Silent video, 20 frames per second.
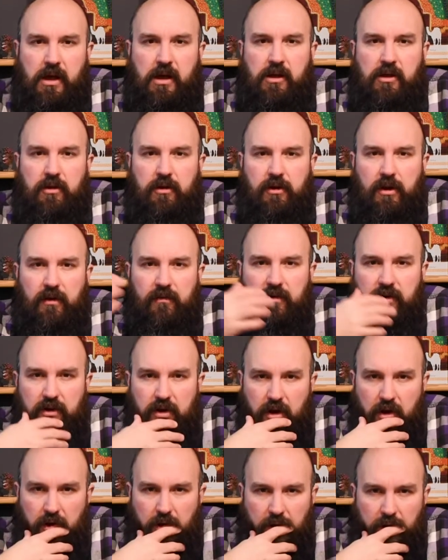You'll never
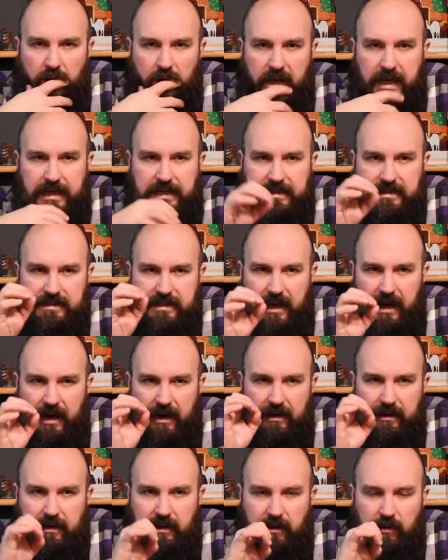know
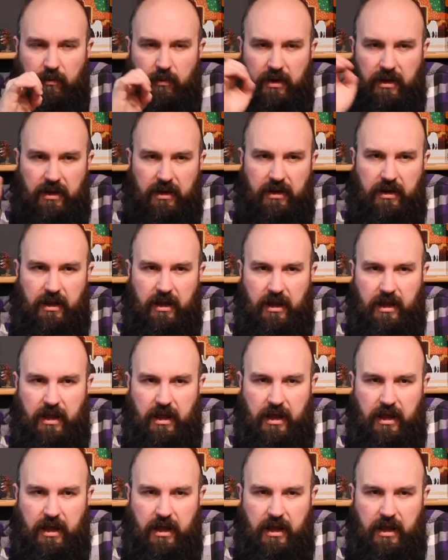exactly when